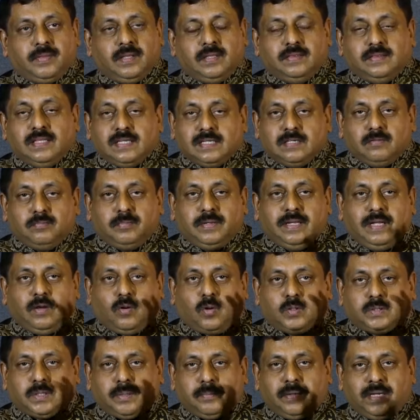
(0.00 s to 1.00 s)
There will be
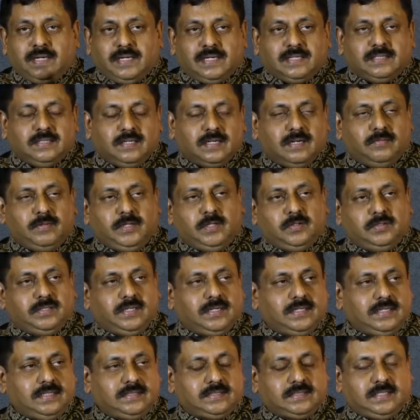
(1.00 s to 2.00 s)
automatic revenue
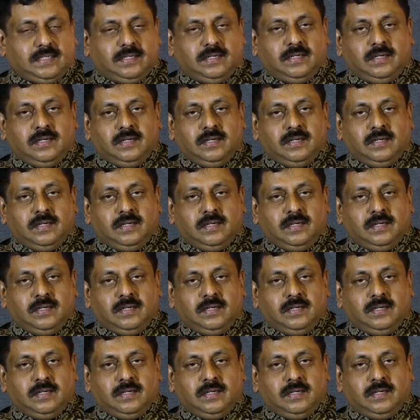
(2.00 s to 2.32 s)
generation.